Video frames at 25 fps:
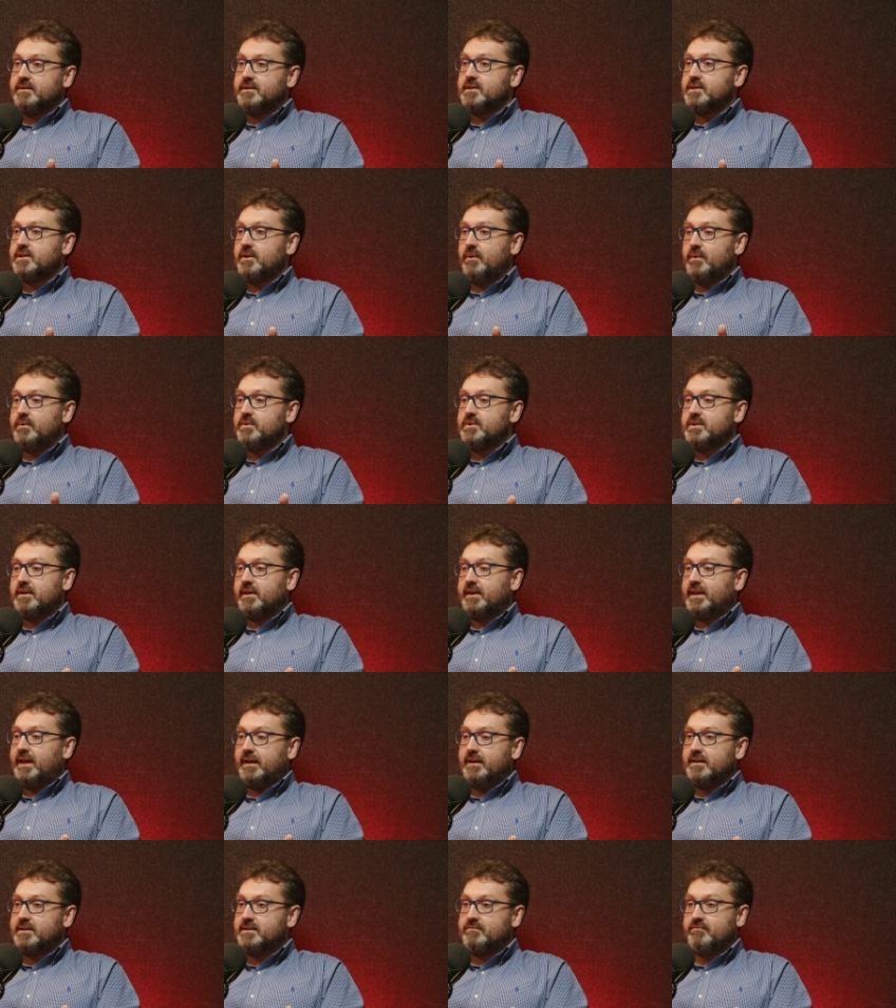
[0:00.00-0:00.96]
And so it was a
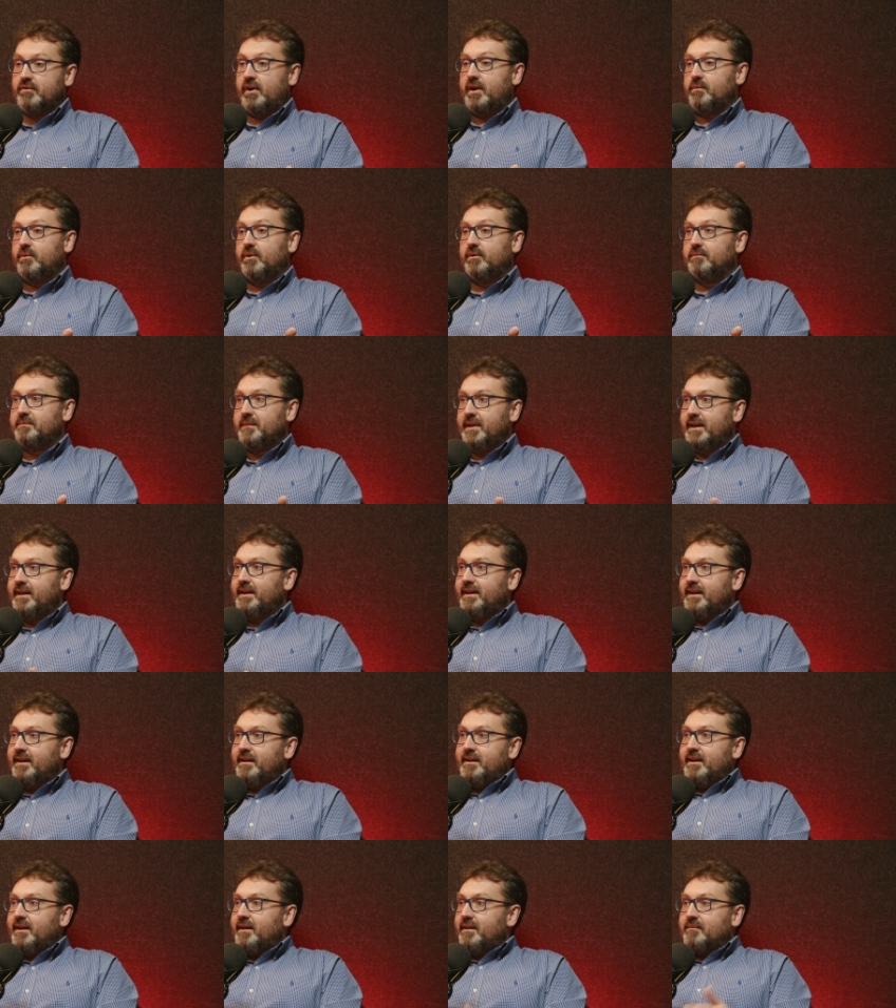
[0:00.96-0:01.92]
case, right, well,
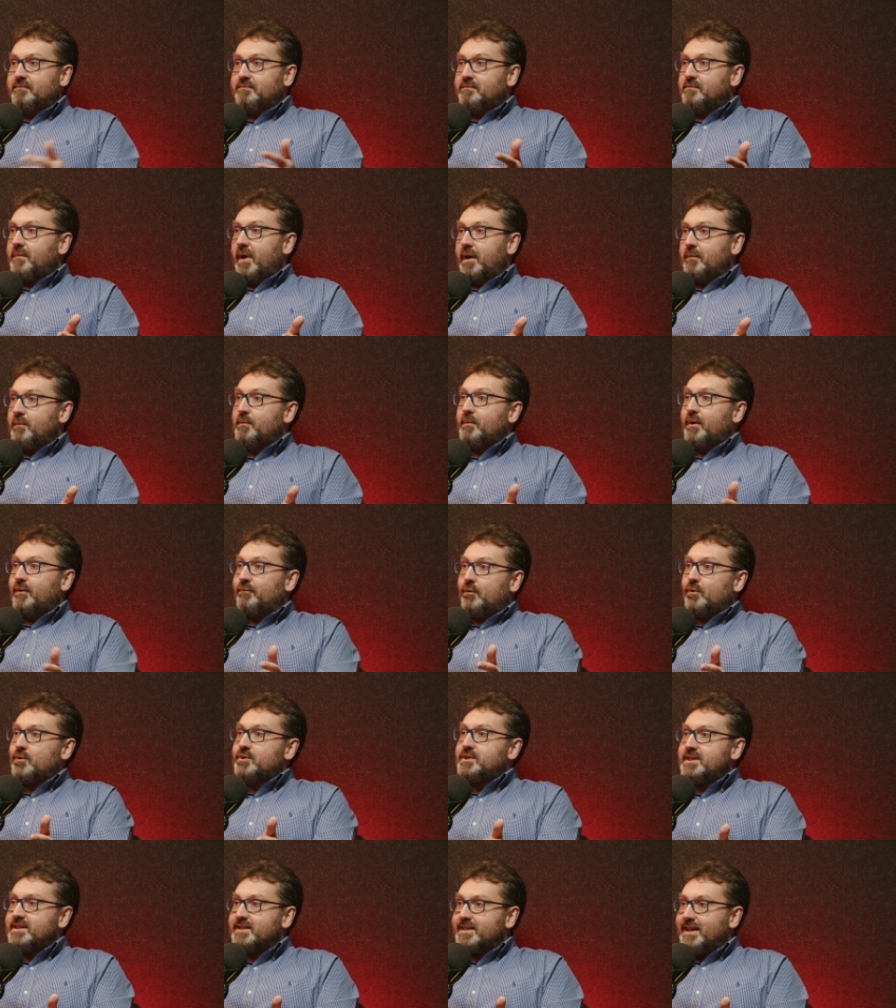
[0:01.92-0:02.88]
I'm in my
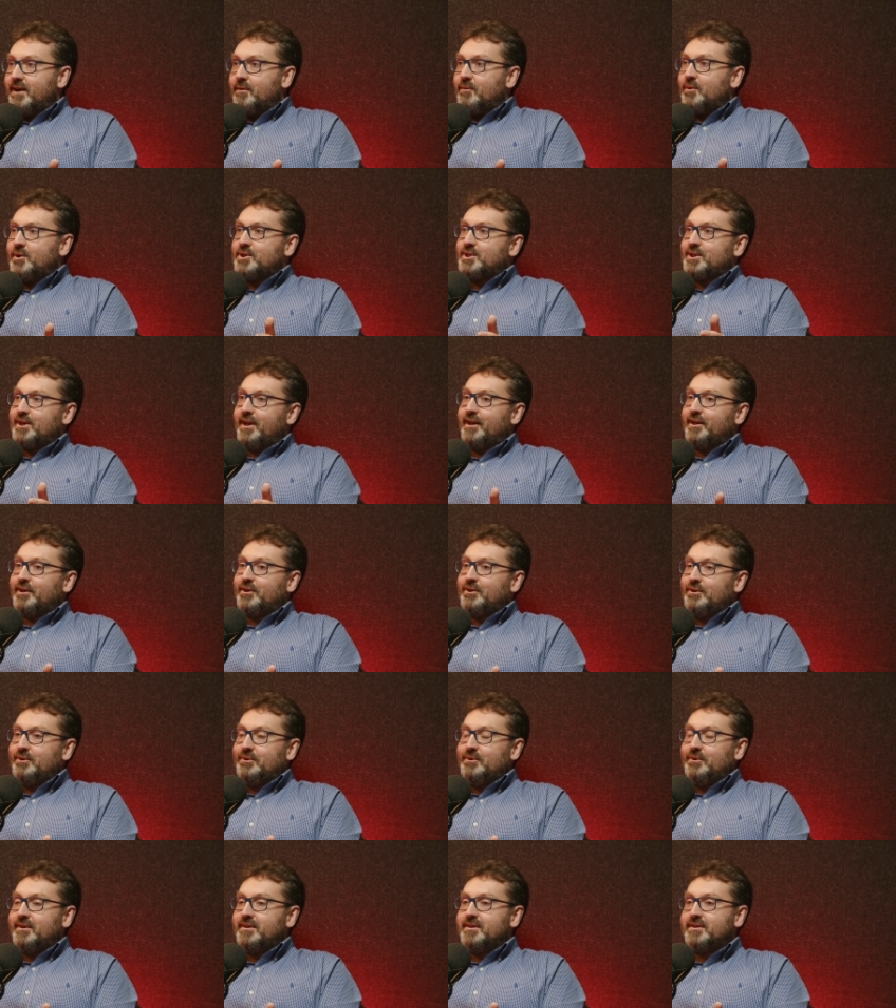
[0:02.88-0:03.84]
40s now, what shall I do?